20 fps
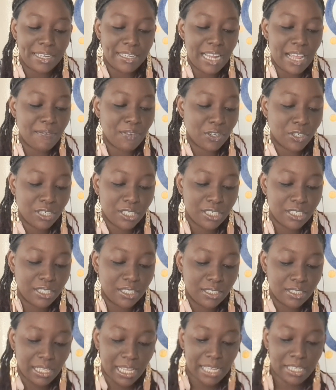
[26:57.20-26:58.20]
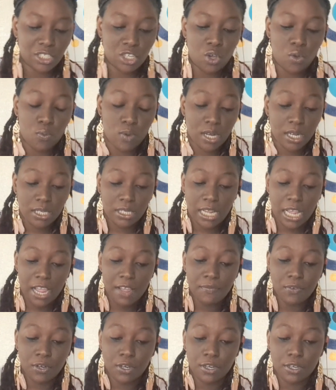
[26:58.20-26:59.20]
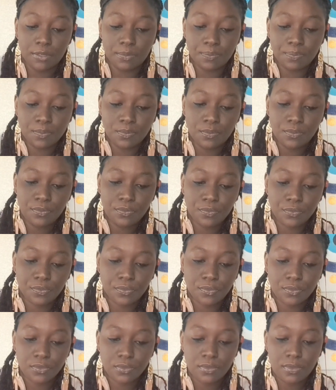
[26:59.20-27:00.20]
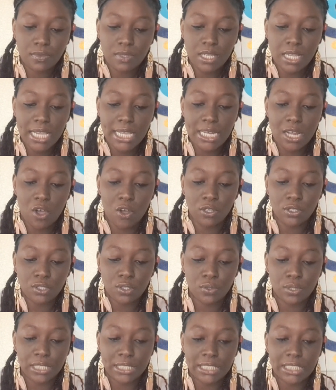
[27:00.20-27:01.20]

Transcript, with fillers: they never could. Like, no one ever and also